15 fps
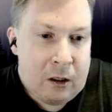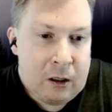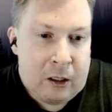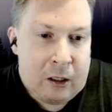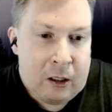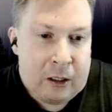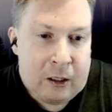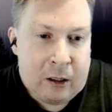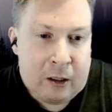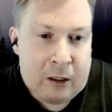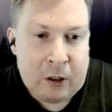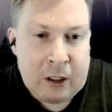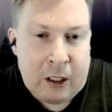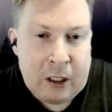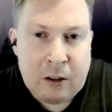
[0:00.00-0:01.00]
And
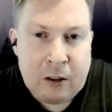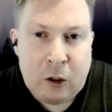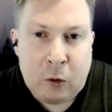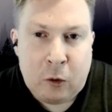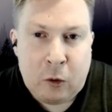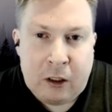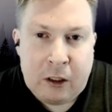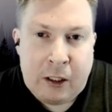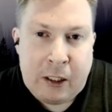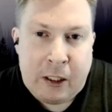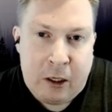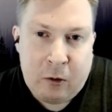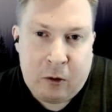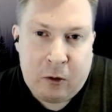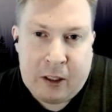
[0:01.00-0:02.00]
what kind of tools do
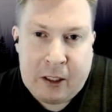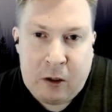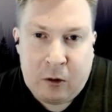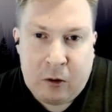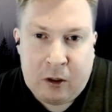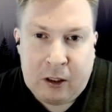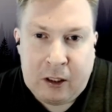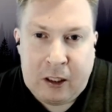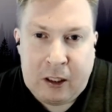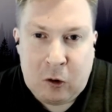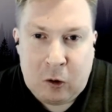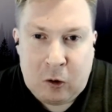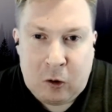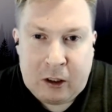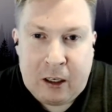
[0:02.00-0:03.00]
you use? Do you use the
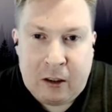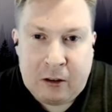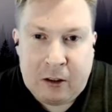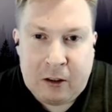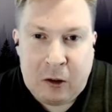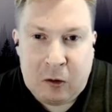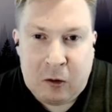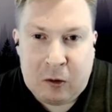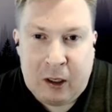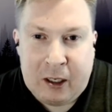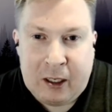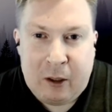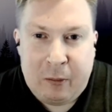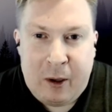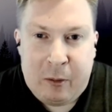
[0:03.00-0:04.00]
old style tools? I
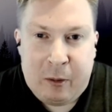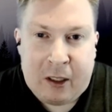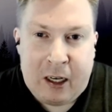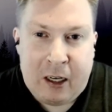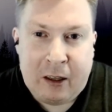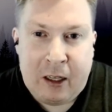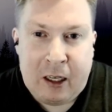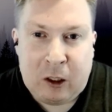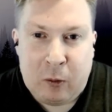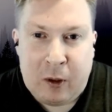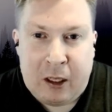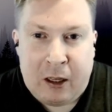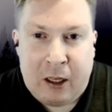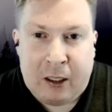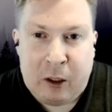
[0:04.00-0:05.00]
think people kind of think
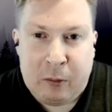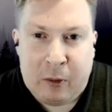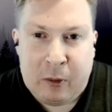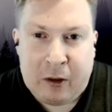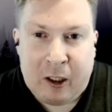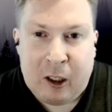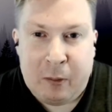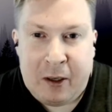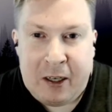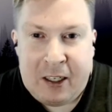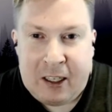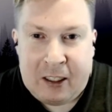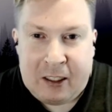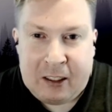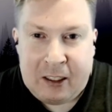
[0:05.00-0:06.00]
when they think
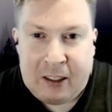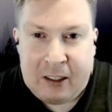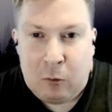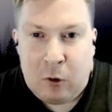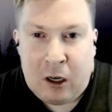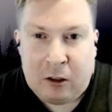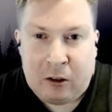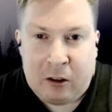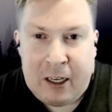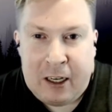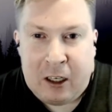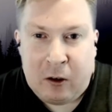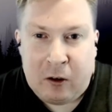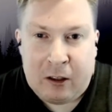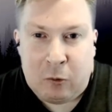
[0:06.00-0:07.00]
hypnotherapy, they see the watch
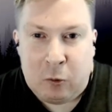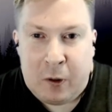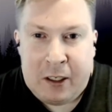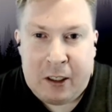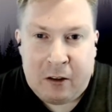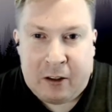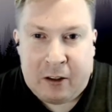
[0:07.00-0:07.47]
thing or the wheel